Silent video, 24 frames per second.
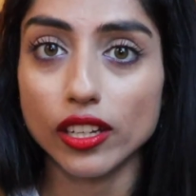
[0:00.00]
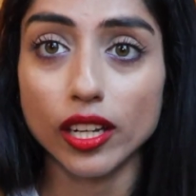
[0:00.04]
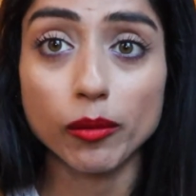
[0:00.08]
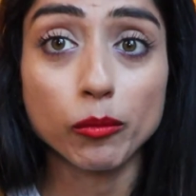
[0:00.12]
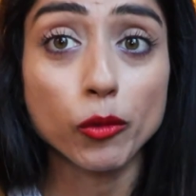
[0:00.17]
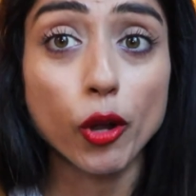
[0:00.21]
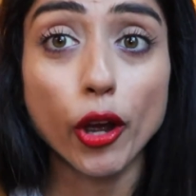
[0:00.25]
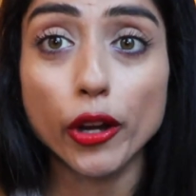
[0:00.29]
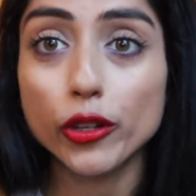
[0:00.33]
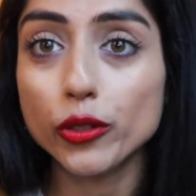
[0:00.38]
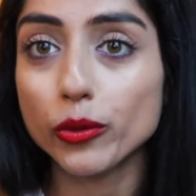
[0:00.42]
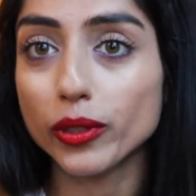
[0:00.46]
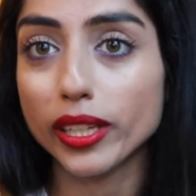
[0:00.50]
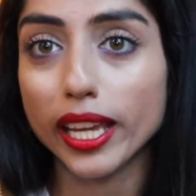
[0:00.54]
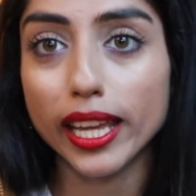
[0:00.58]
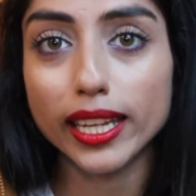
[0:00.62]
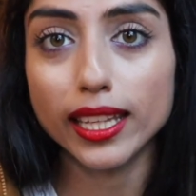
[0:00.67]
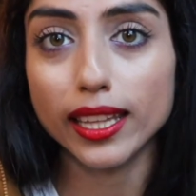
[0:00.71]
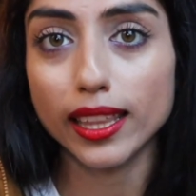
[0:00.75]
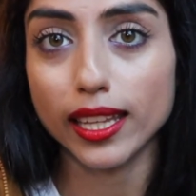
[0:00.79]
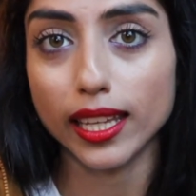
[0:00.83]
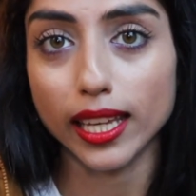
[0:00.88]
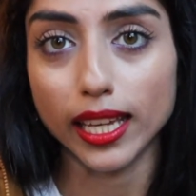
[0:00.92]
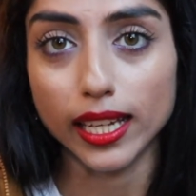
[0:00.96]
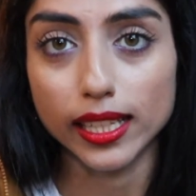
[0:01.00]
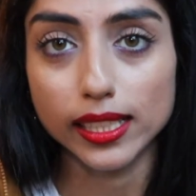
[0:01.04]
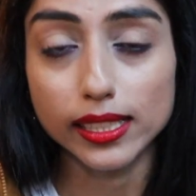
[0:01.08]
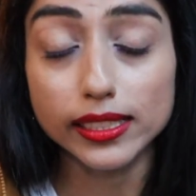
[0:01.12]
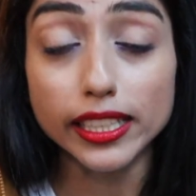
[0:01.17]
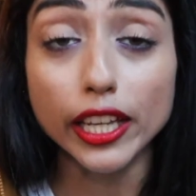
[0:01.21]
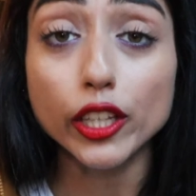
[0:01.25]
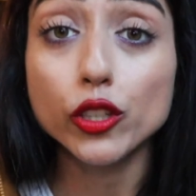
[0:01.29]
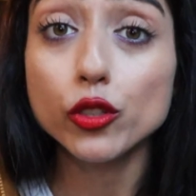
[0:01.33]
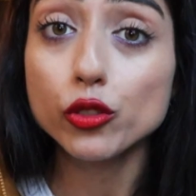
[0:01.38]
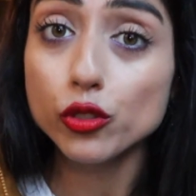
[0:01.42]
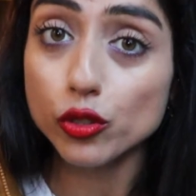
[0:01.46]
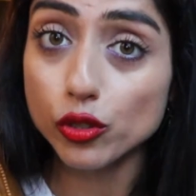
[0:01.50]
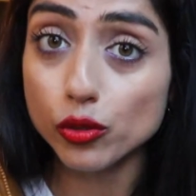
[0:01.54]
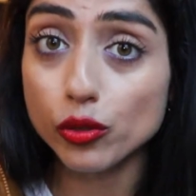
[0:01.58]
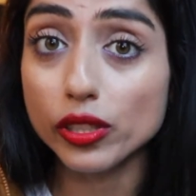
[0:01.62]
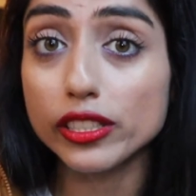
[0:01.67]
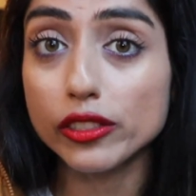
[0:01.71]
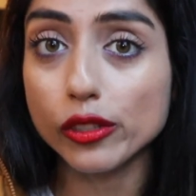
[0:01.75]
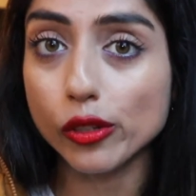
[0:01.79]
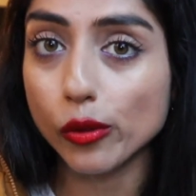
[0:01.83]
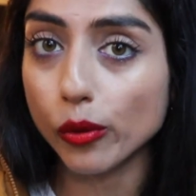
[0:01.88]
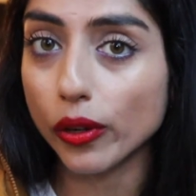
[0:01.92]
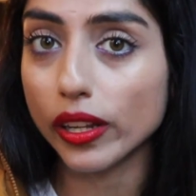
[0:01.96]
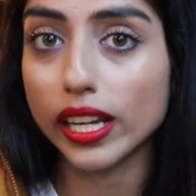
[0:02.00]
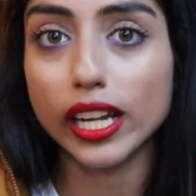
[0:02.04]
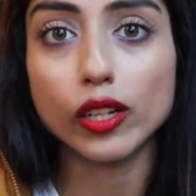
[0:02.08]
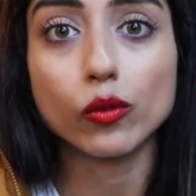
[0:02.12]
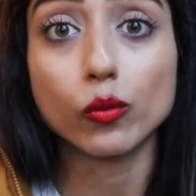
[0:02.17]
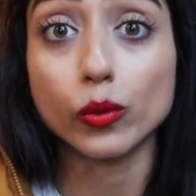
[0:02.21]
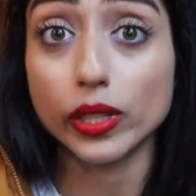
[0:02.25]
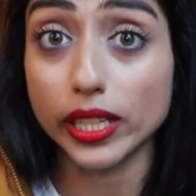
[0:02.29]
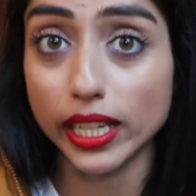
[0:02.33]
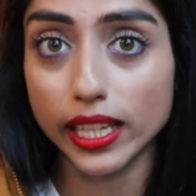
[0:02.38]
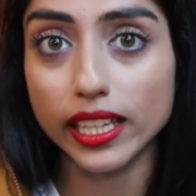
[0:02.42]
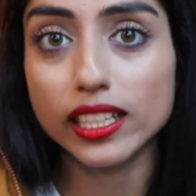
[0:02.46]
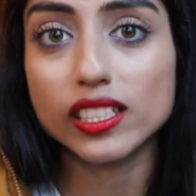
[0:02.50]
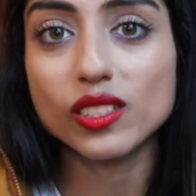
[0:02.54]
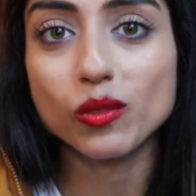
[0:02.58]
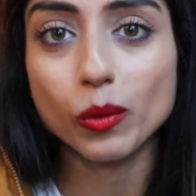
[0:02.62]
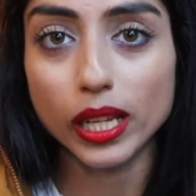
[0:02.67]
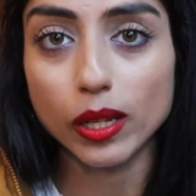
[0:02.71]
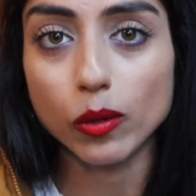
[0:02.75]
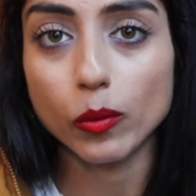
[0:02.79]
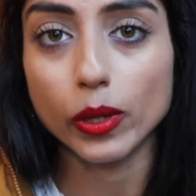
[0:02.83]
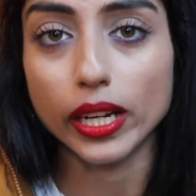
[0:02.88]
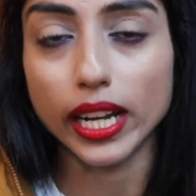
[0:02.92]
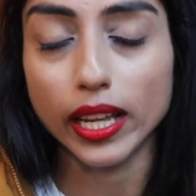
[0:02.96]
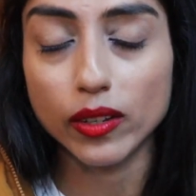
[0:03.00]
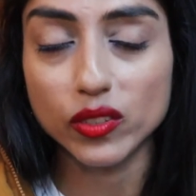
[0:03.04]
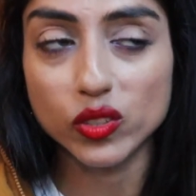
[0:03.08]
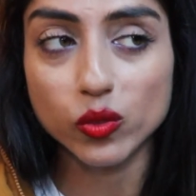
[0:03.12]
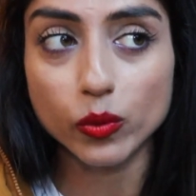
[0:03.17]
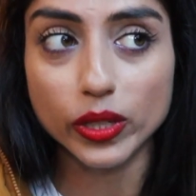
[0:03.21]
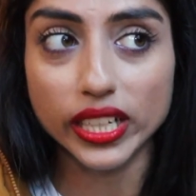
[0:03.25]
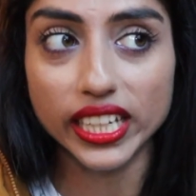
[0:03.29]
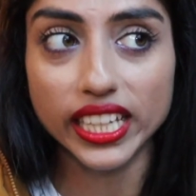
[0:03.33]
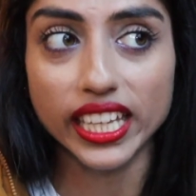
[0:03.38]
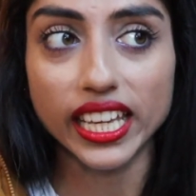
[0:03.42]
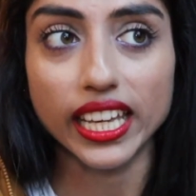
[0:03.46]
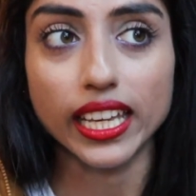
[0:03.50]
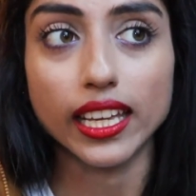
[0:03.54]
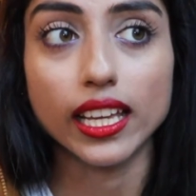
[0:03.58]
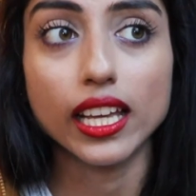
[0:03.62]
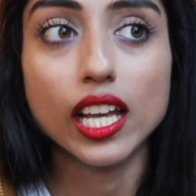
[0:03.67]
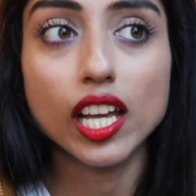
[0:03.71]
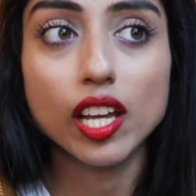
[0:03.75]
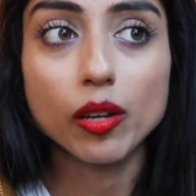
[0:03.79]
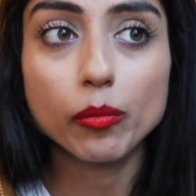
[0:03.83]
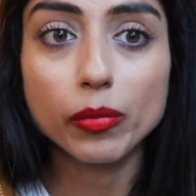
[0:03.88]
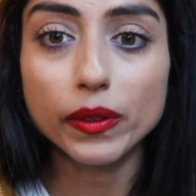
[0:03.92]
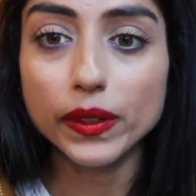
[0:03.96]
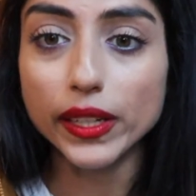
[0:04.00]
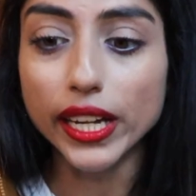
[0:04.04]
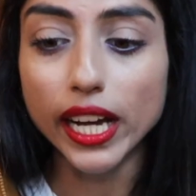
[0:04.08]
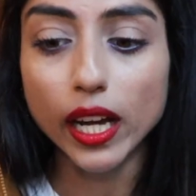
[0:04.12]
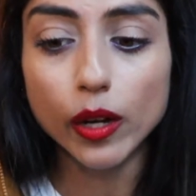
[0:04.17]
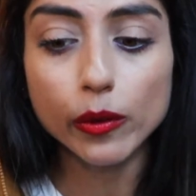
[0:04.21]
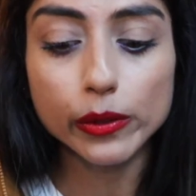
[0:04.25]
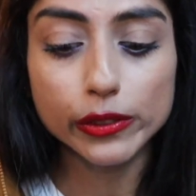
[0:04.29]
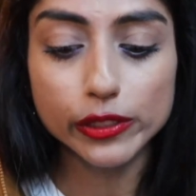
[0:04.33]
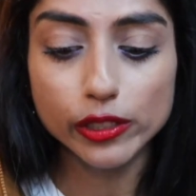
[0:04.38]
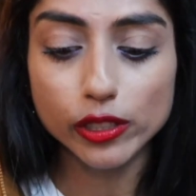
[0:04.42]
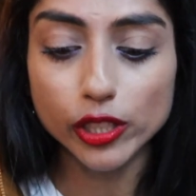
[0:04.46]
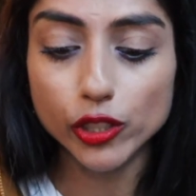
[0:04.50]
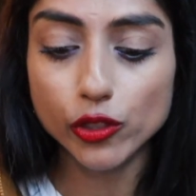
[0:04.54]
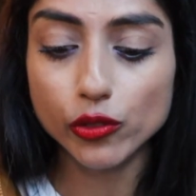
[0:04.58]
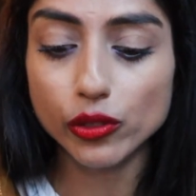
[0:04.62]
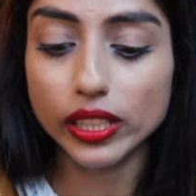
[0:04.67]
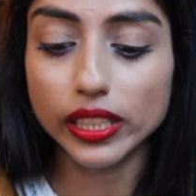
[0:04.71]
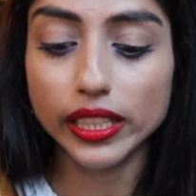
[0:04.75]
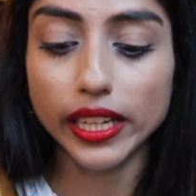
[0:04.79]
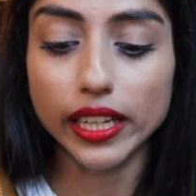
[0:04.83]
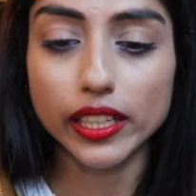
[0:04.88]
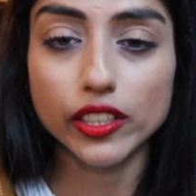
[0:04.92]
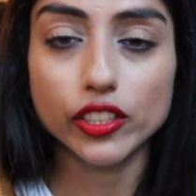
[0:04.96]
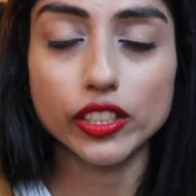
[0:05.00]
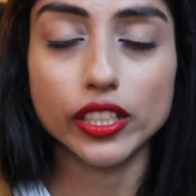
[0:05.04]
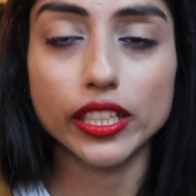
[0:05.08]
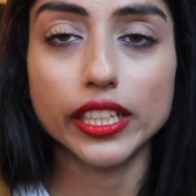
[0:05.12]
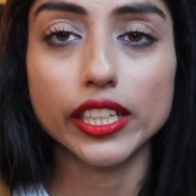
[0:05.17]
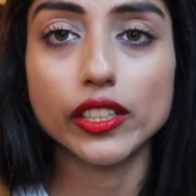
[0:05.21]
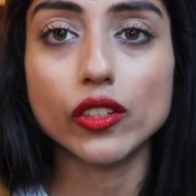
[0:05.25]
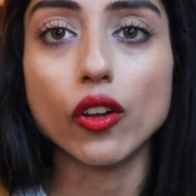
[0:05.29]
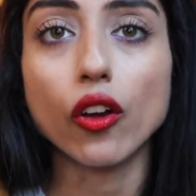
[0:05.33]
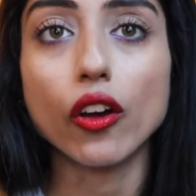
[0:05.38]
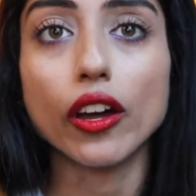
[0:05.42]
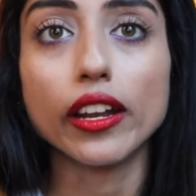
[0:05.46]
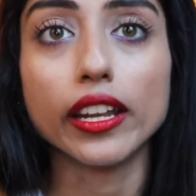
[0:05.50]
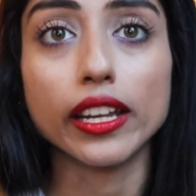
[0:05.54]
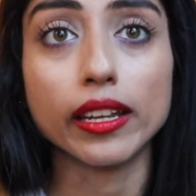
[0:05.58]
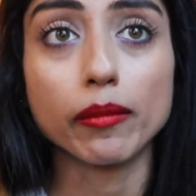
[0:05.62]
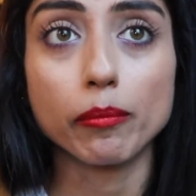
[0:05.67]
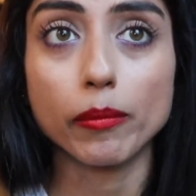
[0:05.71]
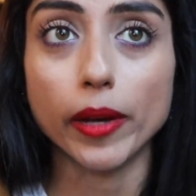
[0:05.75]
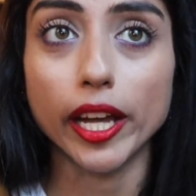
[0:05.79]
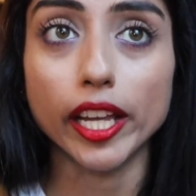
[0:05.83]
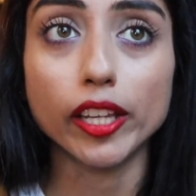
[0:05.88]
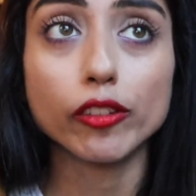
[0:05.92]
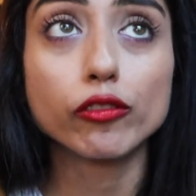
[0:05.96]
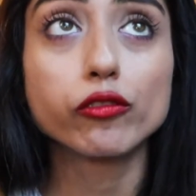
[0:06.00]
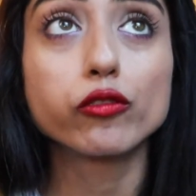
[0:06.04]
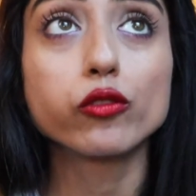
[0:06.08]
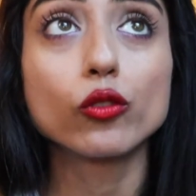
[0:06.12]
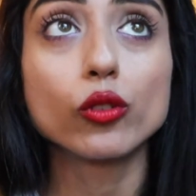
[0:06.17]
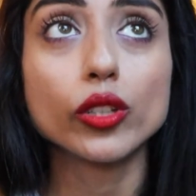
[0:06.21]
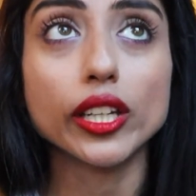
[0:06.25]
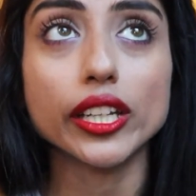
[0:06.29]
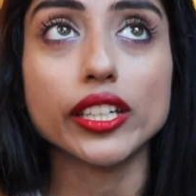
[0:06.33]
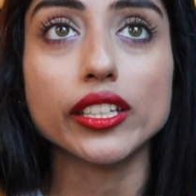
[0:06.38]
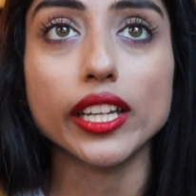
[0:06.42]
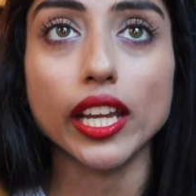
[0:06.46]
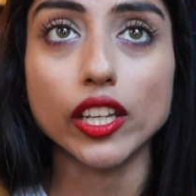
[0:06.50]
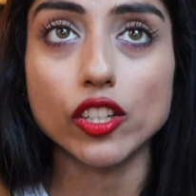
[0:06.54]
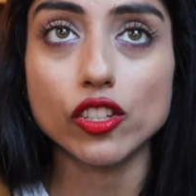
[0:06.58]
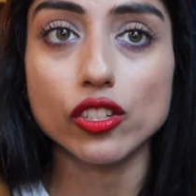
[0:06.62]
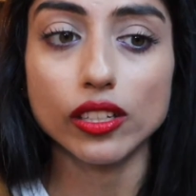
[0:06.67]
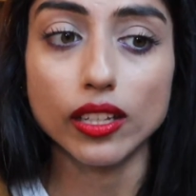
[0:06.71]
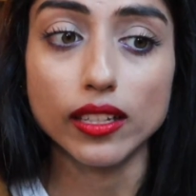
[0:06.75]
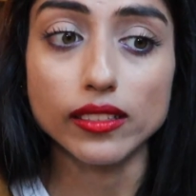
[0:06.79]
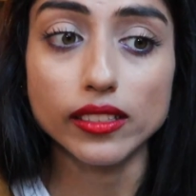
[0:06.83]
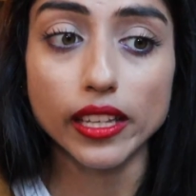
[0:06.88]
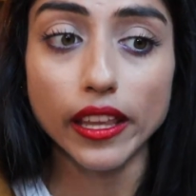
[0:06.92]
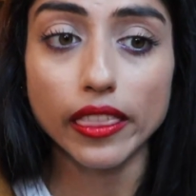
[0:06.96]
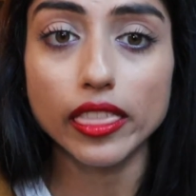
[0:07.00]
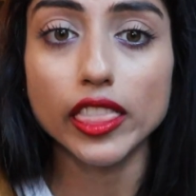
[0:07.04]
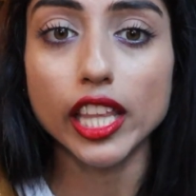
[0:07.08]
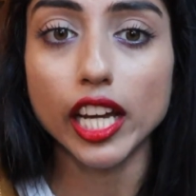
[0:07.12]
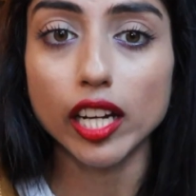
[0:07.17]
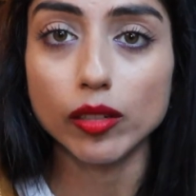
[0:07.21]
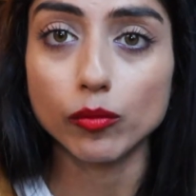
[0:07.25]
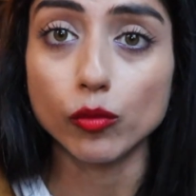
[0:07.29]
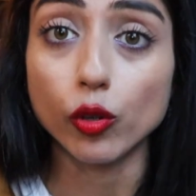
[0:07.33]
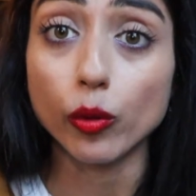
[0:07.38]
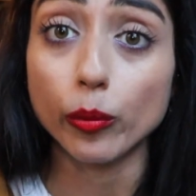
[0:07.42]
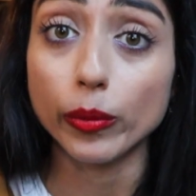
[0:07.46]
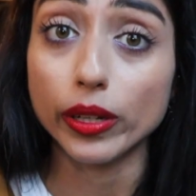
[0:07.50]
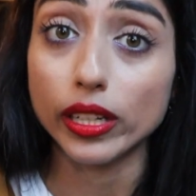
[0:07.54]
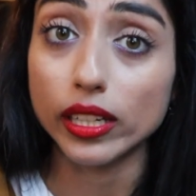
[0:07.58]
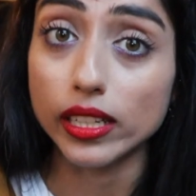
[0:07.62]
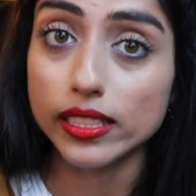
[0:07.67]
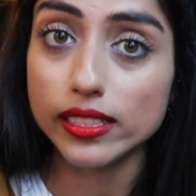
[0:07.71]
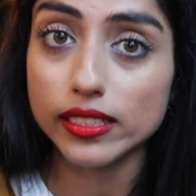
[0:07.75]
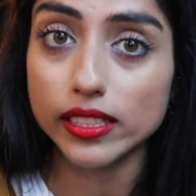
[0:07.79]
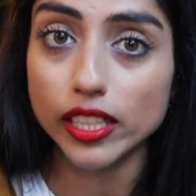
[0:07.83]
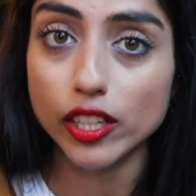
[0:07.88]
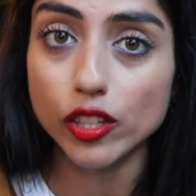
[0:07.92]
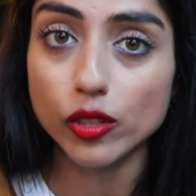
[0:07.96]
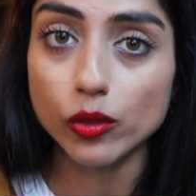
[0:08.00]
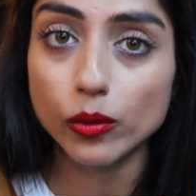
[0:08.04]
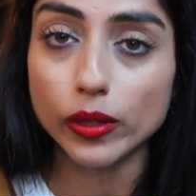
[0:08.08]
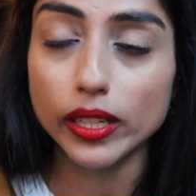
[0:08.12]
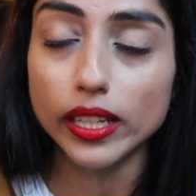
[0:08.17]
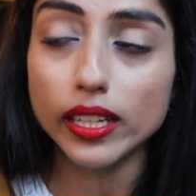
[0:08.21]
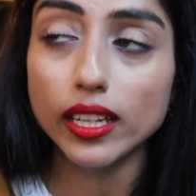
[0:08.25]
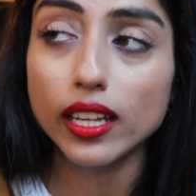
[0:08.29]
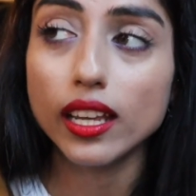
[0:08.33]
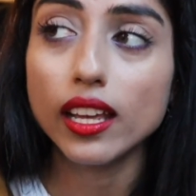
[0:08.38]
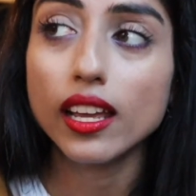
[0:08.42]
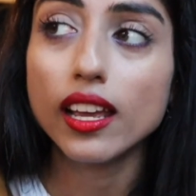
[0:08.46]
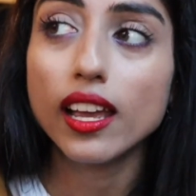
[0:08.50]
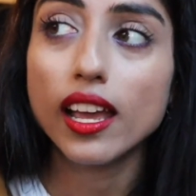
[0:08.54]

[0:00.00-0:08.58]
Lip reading: I'm not doing anything else. I used to listen to it at work as well when I was working, but now it's literally I turn it on and my full attention is in that moment listening to it.